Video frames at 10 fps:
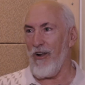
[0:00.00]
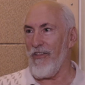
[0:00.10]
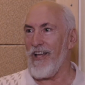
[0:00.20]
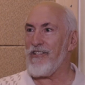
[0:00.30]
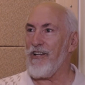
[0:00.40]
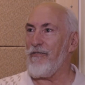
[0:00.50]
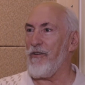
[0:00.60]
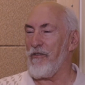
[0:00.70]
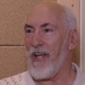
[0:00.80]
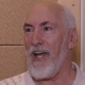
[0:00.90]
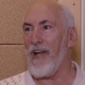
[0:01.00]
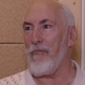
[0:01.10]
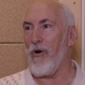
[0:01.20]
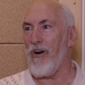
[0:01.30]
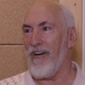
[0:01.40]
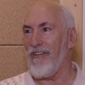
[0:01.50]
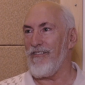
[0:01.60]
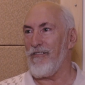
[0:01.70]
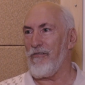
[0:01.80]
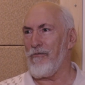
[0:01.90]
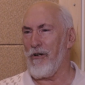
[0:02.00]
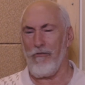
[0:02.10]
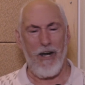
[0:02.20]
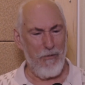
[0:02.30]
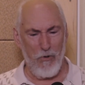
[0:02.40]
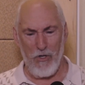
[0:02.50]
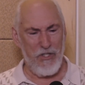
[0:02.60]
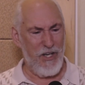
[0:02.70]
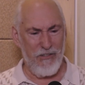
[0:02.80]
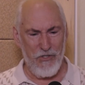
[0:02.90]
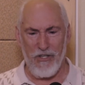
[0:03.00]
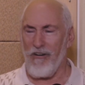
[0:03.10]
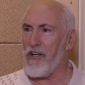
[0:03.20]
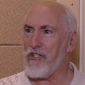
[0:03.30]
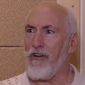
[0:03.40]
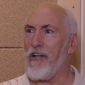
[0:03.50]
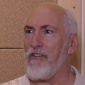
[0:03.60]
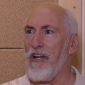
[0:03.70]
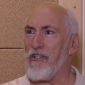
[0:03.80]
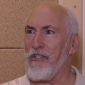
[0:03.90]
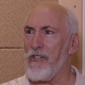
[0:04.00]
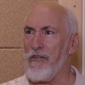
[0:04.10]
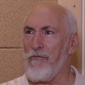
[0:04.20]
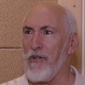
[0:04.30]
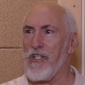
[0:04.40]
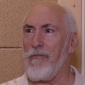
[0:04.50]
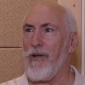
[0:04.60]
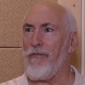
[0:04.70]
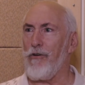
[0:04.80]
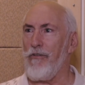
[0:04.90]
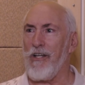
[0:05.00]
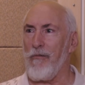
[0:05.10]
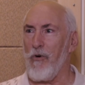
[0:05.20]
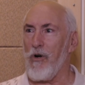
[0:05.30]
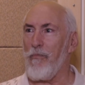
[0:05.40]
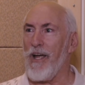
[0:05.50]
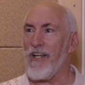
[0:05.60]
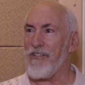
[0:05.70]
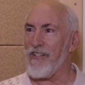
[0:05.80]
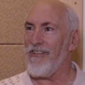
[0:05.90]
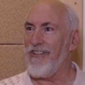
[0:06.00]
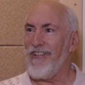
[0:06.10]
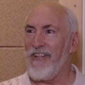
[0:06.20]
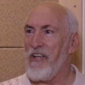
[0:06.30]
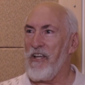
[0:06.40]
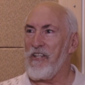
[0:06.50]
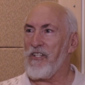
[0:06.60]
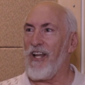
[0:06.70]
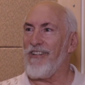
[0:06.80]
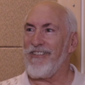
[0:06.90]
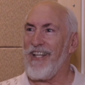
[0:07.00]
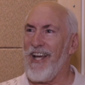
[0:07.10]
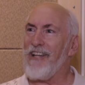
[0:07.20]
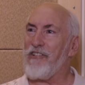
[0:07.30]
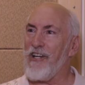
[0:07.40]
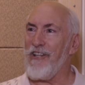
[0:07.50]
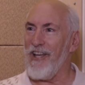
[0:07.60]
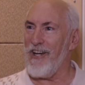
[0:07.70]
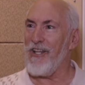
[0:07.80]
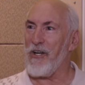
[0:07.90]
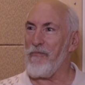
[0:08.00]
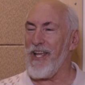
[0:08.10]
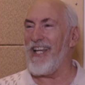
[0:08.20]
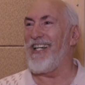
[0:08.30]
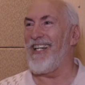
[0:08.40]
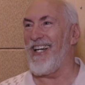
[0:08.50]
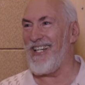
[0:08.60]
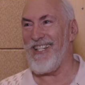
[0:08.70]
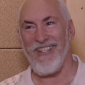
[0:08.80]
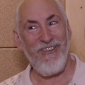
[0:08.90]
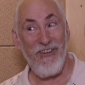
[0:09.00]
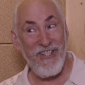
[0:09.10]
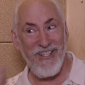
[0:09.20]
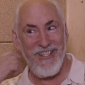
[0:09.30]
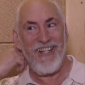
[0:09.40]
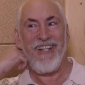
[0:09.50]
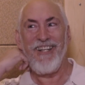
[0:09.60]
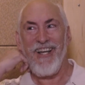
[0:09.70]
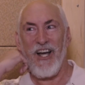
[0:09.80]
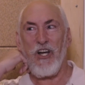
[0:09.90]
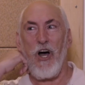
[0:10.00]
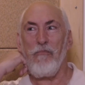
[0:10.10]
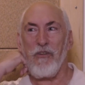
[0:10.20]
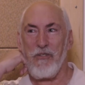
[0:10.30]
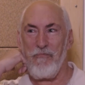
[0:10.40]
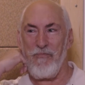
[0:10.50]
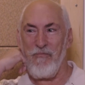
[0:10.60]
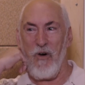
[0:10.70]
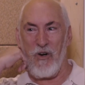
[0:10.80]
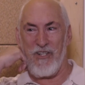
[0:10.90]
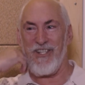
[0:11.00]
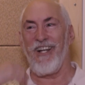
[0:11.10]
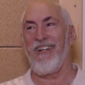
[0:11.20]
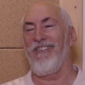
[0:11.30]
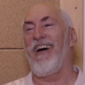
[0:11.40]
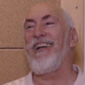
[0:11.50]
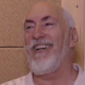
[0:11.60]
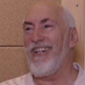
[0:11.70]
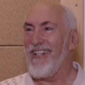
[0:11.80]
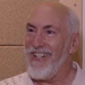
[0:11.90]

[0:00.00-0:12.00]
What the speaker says: all that stuff out in Canmore, and we were riding motorcycles across train trestles. It's the first time I'd ever ridden a motorbike. So, yeah, that scared the hell out of me. I wasn't an accomplished motorcycle rider.